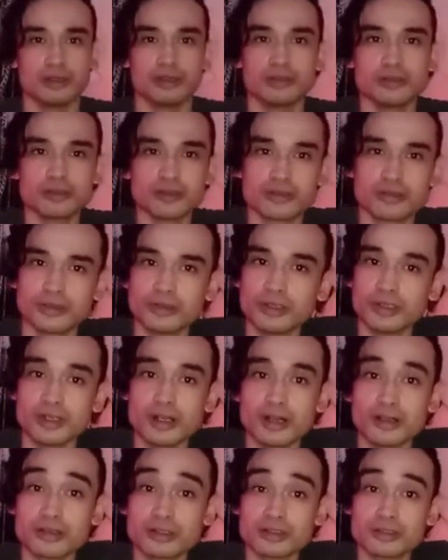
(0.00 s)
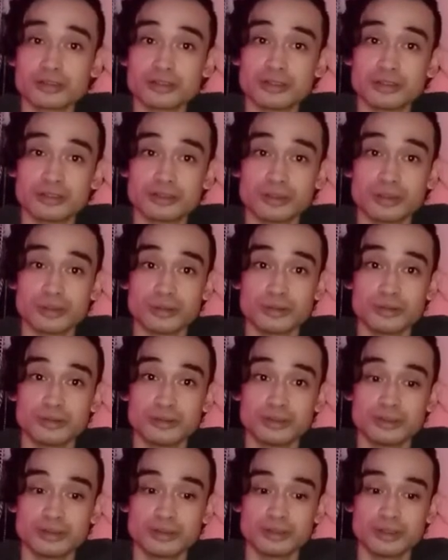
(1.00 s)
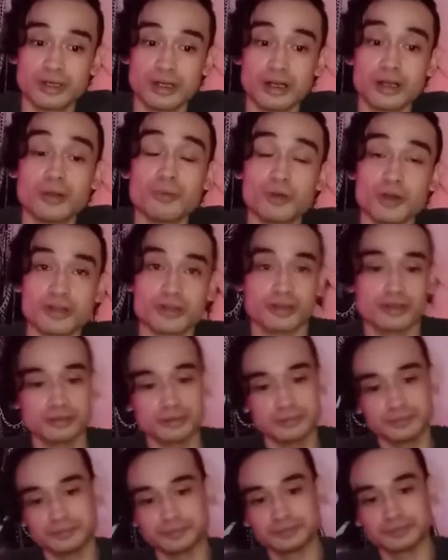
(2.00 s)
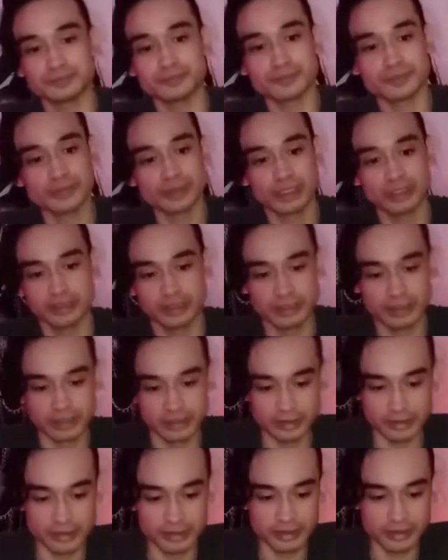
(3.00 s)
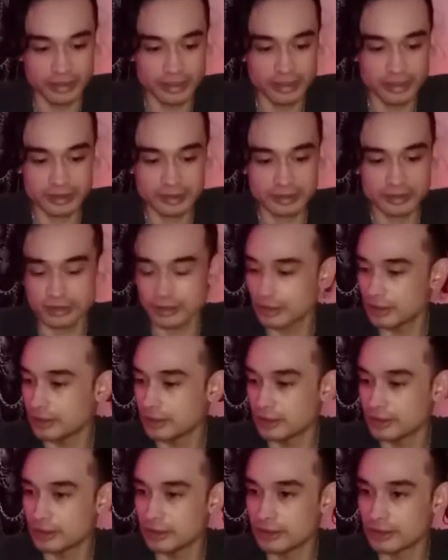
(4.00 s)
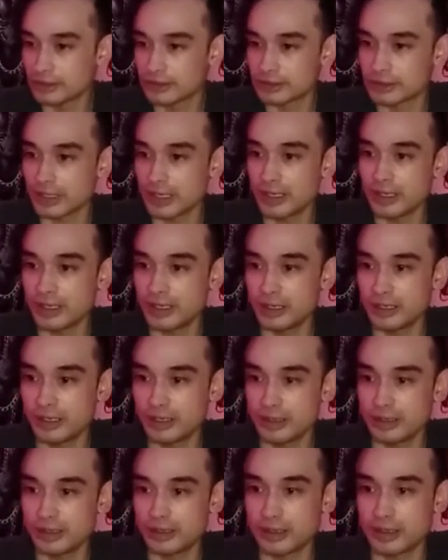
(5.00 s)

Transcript: under $30, so worth it. This is a